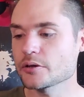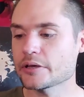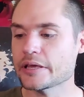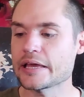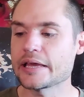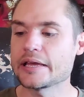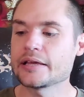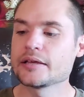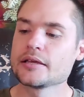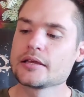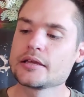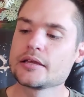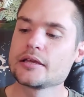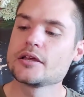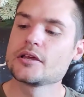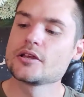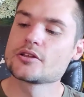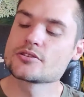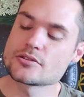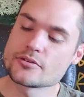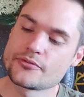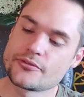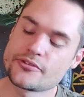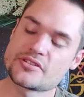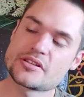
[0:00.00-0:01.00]
Okay,
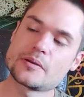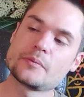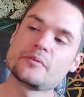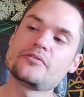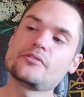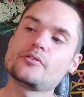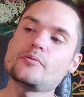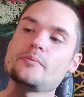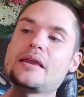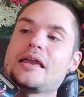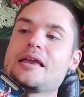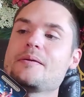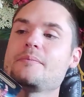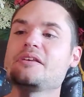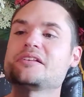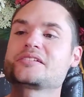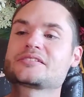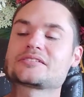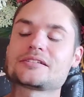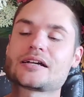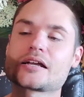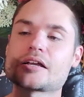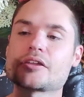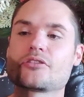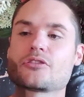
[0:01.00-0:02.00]
so for some of you, may be
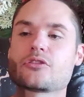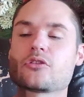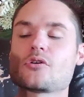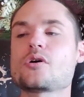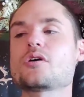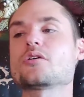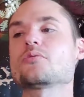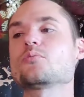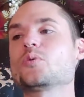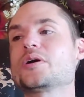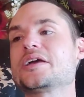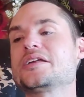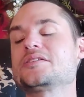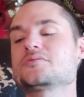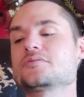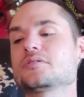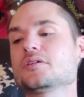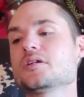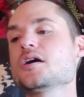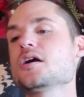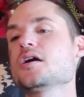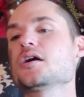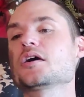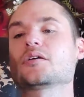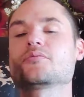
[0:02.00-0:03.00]
stuck in thought way too
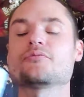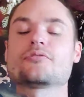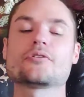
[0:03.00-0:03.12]
long.